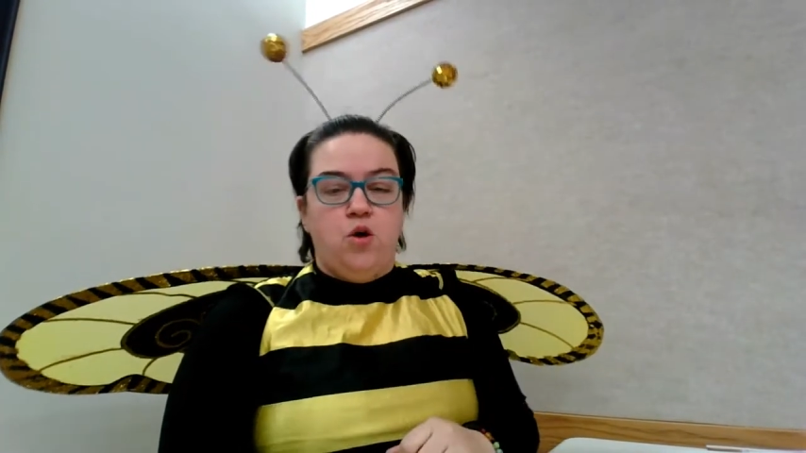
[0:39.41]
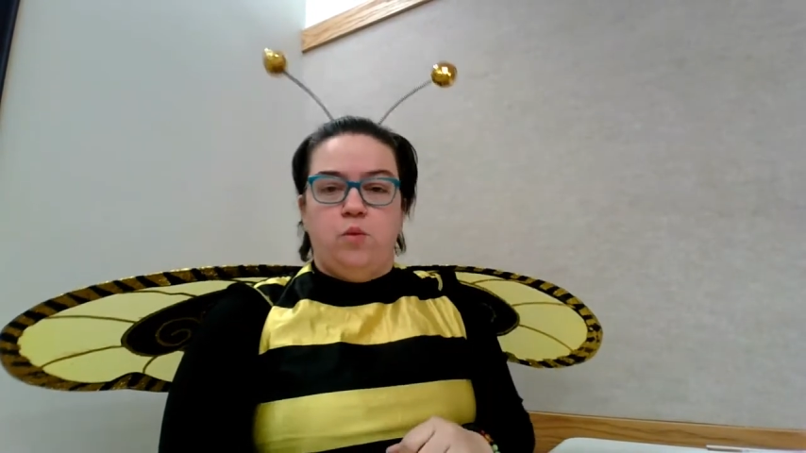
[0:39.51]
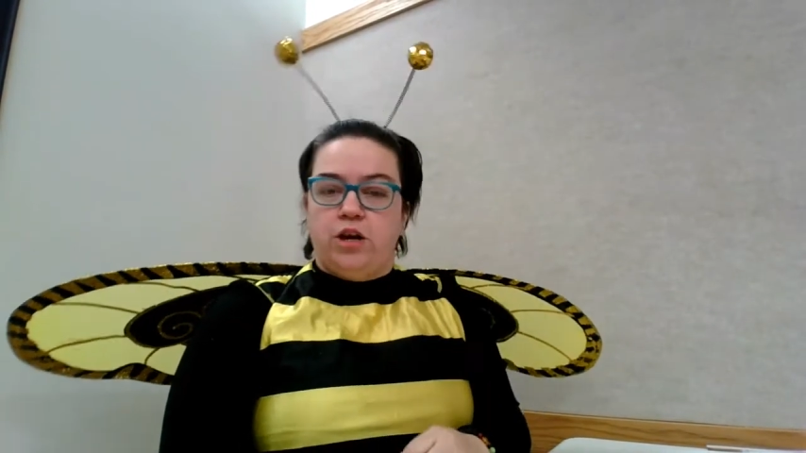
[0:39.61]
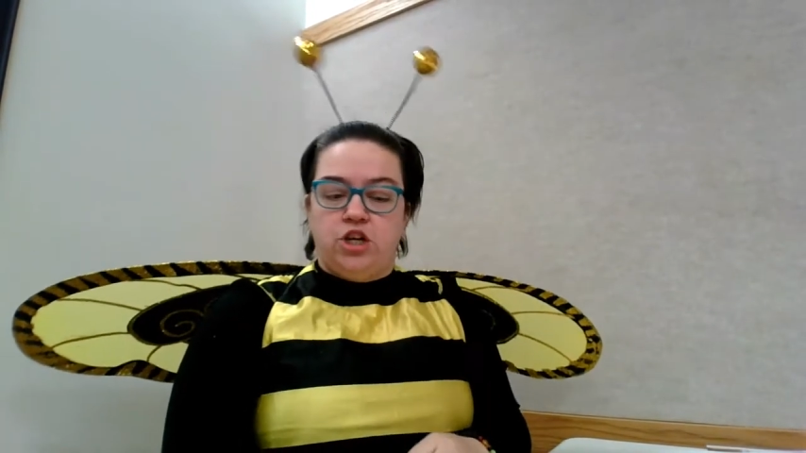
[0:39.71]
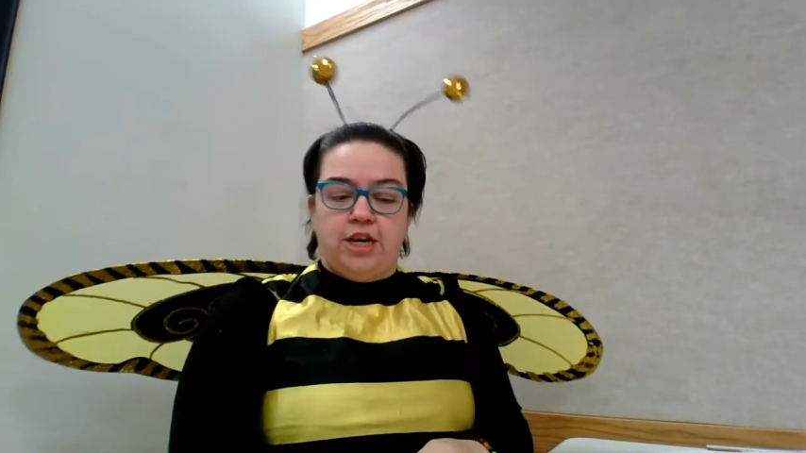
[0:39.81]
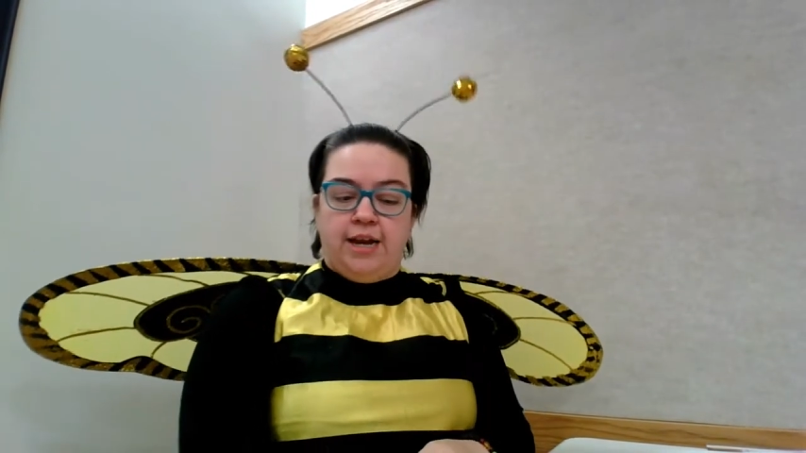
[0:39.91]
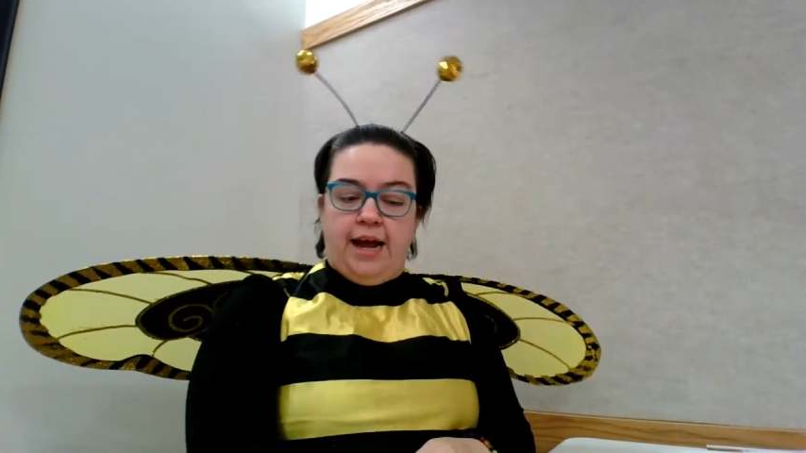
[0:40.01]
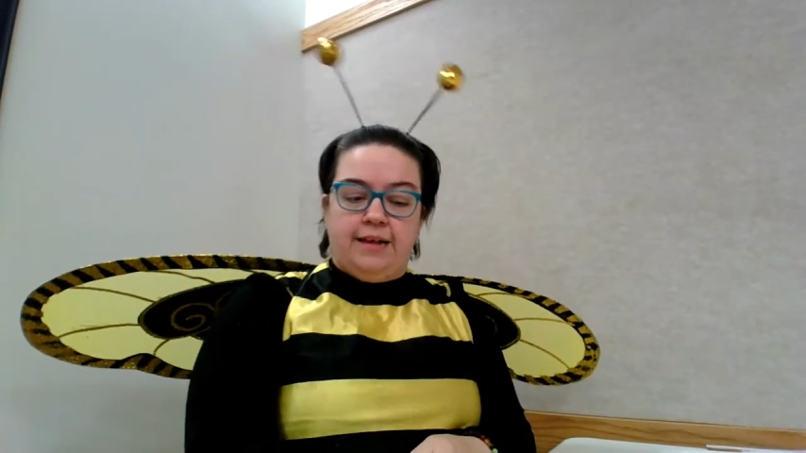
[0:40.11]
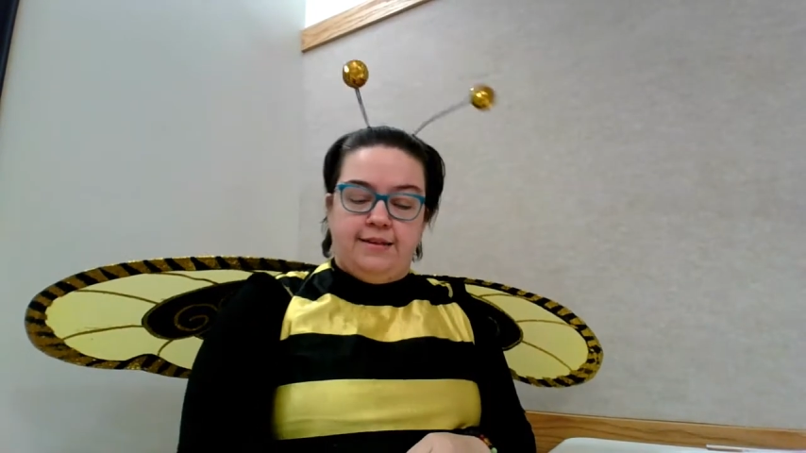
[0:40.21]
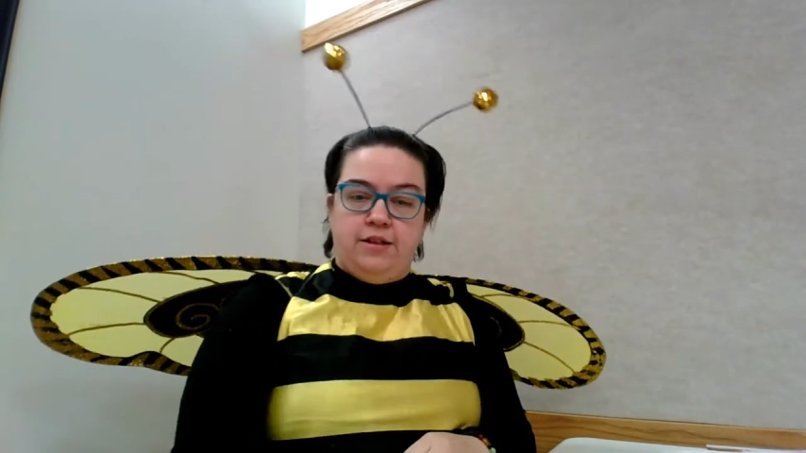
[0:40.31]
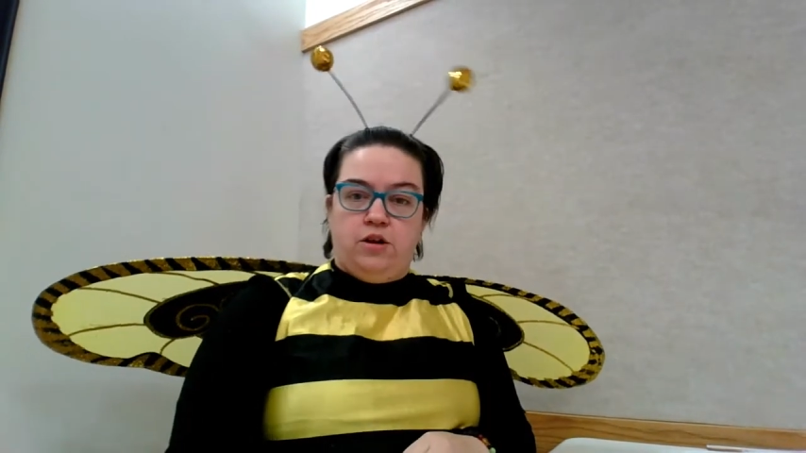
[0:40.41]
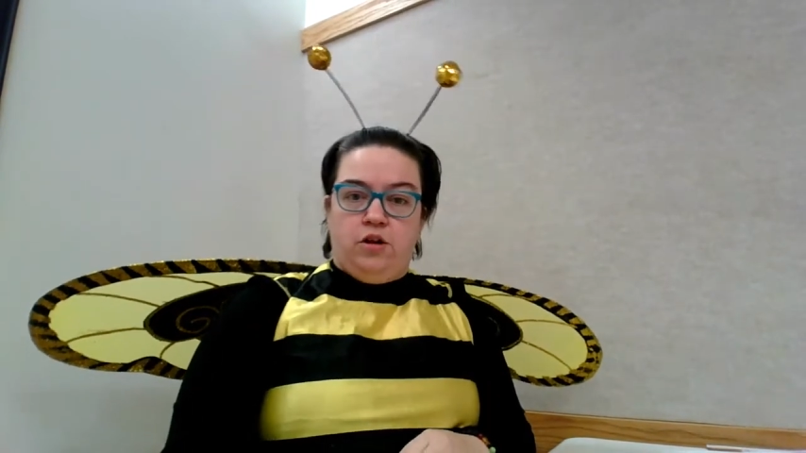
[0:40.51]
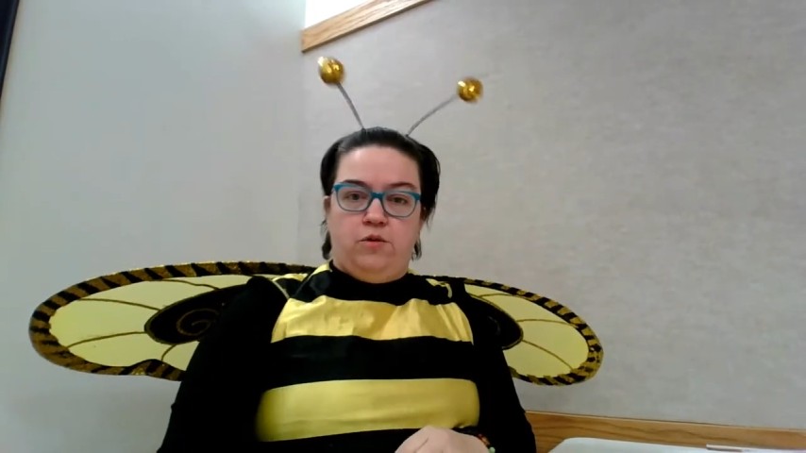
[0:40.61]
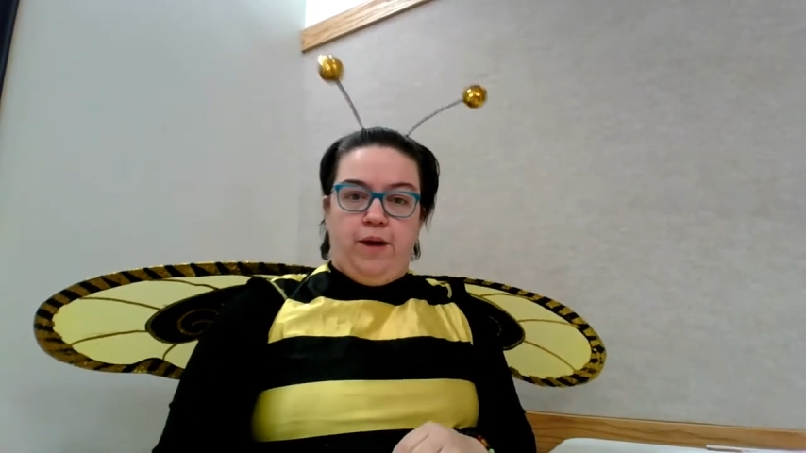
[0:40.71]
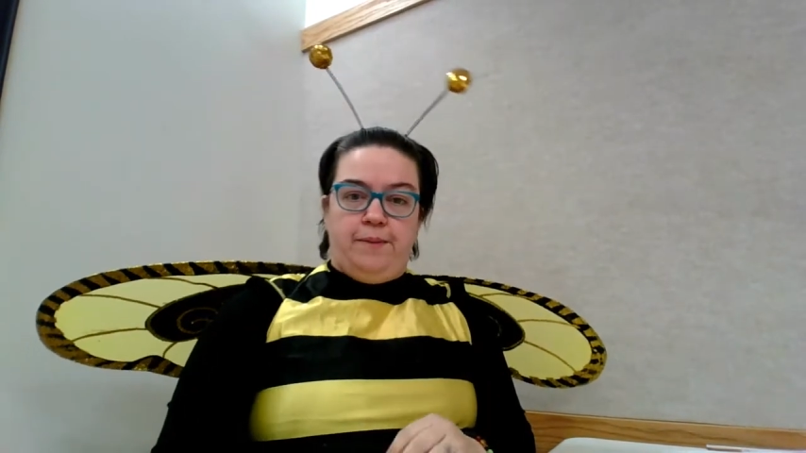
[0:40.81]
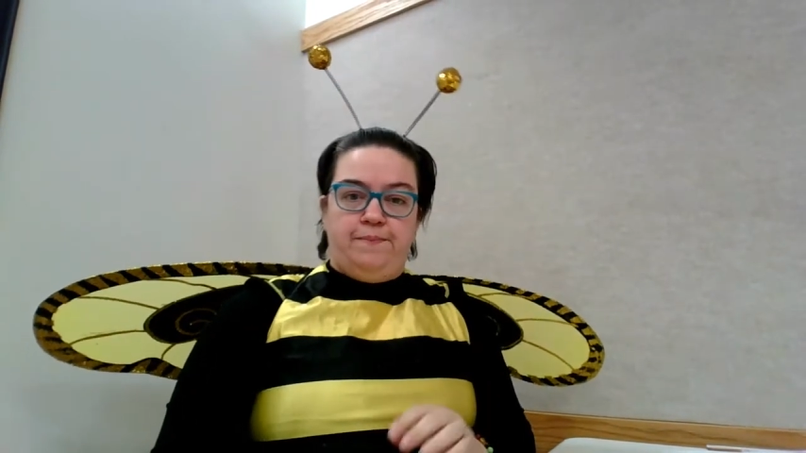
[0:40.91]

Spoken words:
We actually cannot see the color red.